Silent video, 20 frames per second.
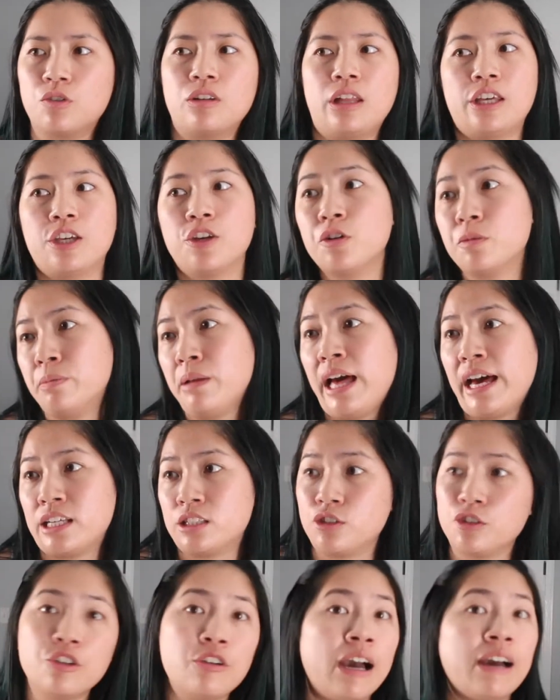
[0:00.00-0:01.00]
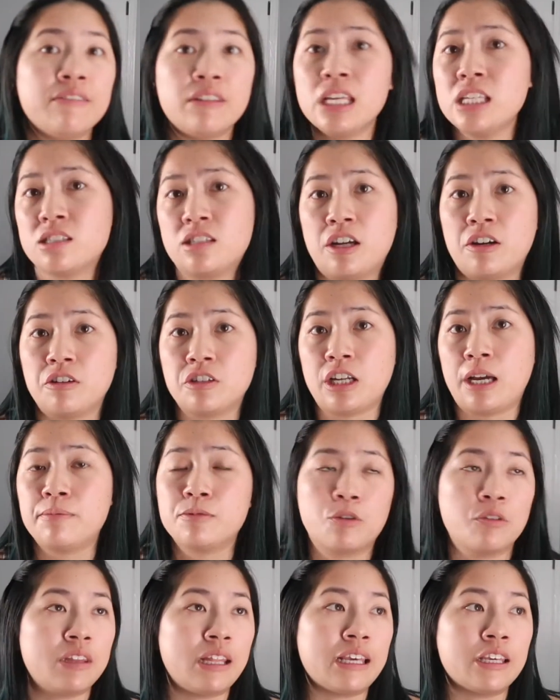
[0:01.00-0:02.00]
or like, you're black, so you have these
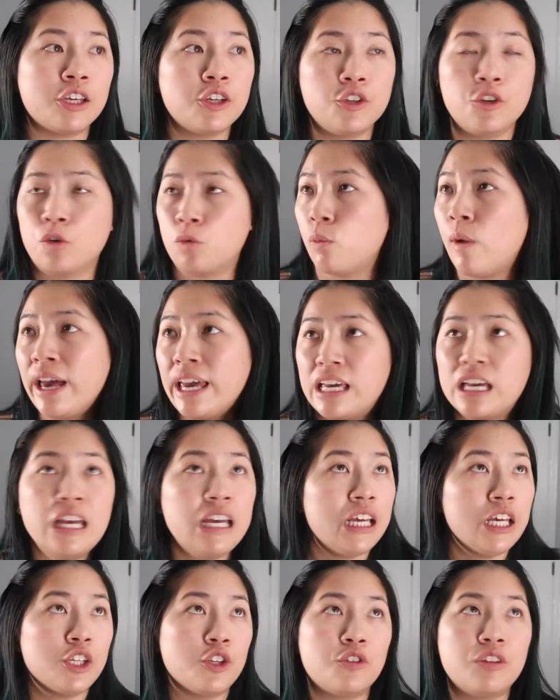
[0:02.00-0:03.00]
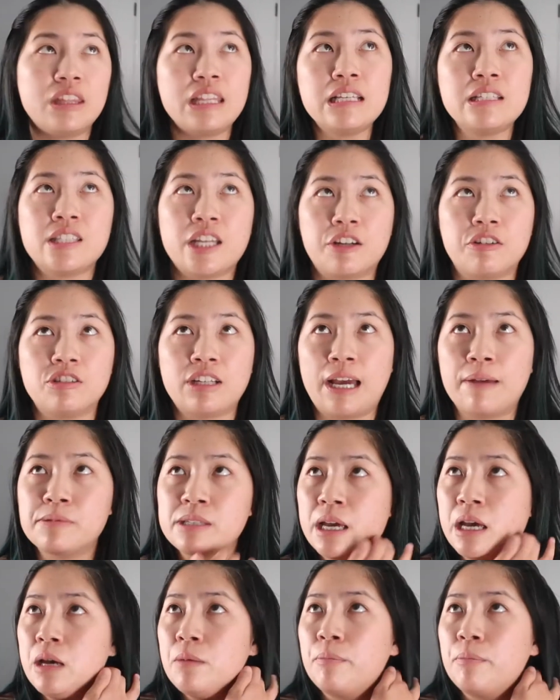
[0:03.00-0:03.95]
stereotypes, or like, you're white, you're these stereotypes.